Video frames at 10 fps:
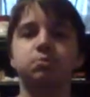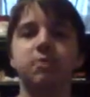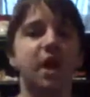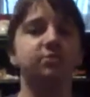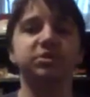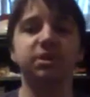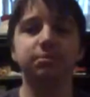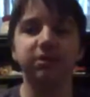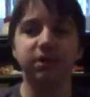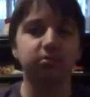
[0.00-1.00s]
mind was
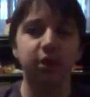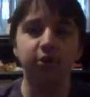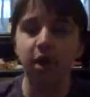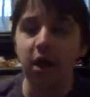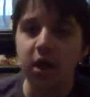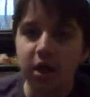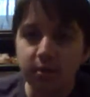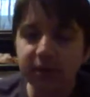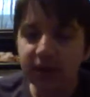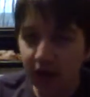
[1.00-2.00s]
completely blown.
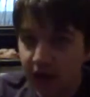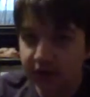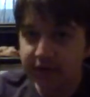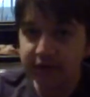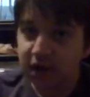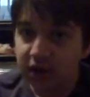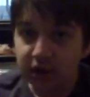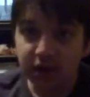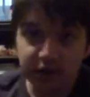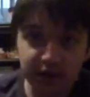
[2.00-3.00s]
Because
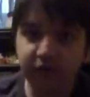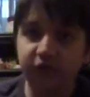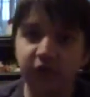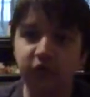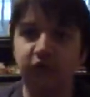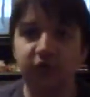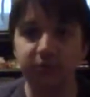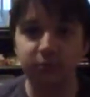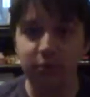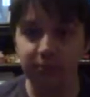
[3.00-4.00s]
in this version,
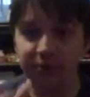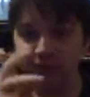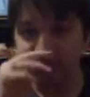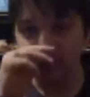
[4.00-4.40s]
and what makes it